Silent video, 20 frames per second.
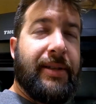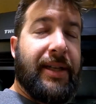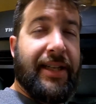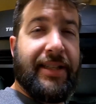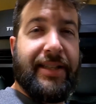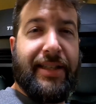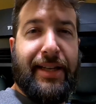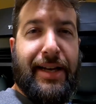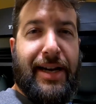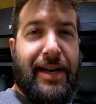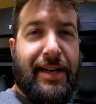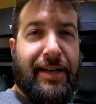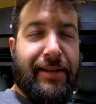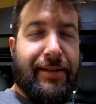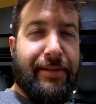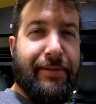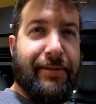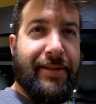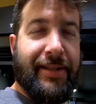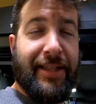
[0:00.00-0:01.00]
It's
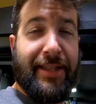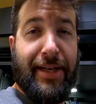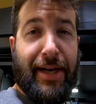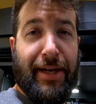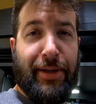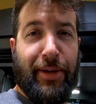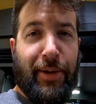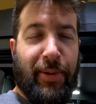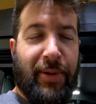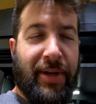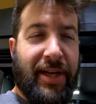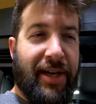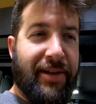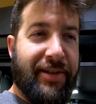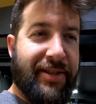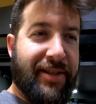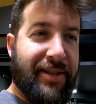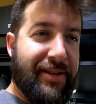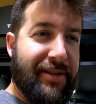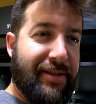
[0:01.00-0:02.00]
not total
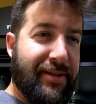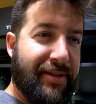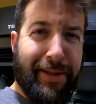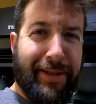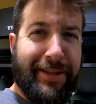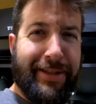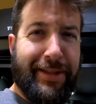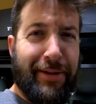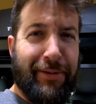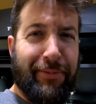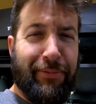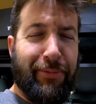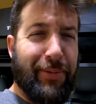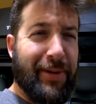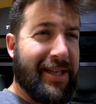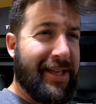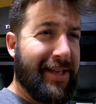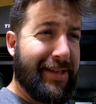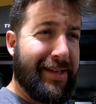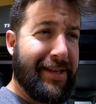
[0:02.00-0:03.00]
heresy. Let's see if
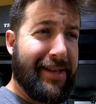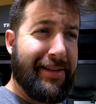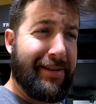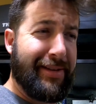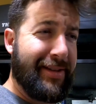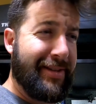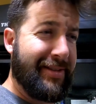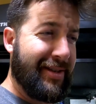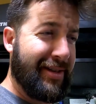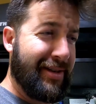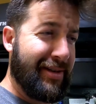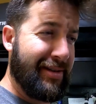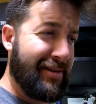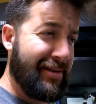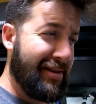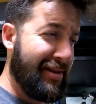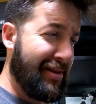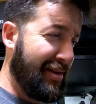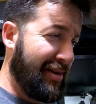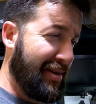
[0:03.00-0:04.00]
we can get these
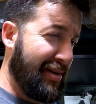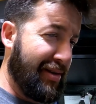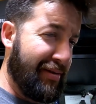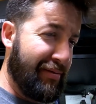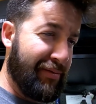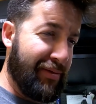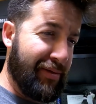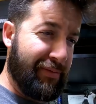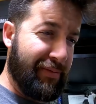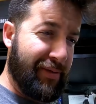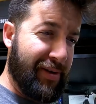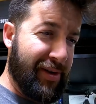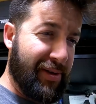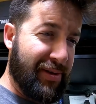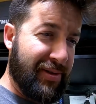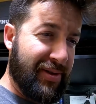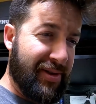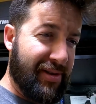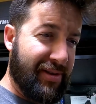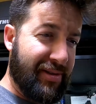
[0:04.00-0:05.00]
front
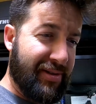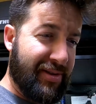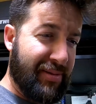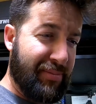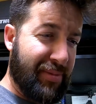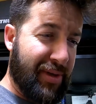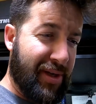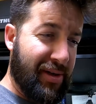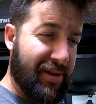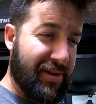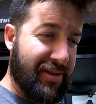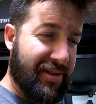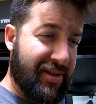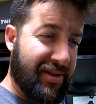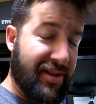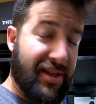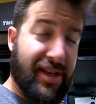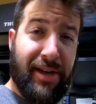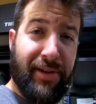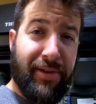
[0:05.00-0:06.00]
fenders on. So I'm curious to
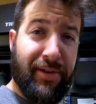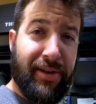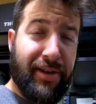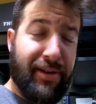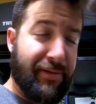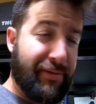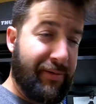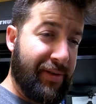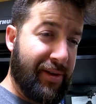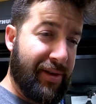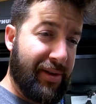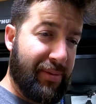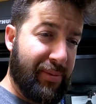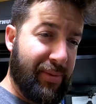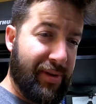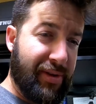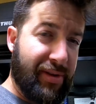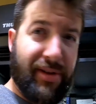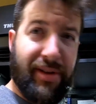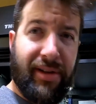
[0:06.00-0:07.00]
see how they're gonna fit
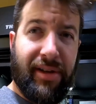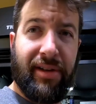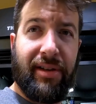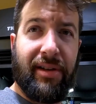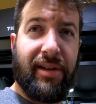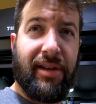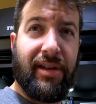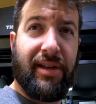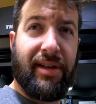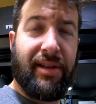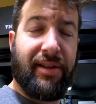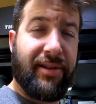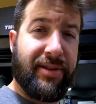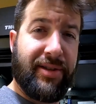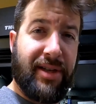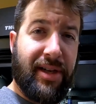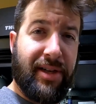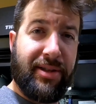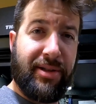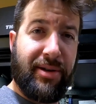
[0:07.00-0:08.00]
with the
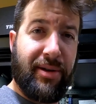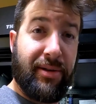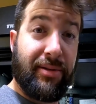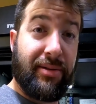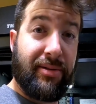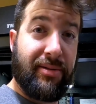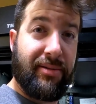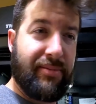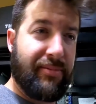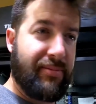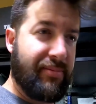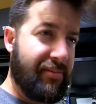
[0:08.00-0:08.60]
side skirts.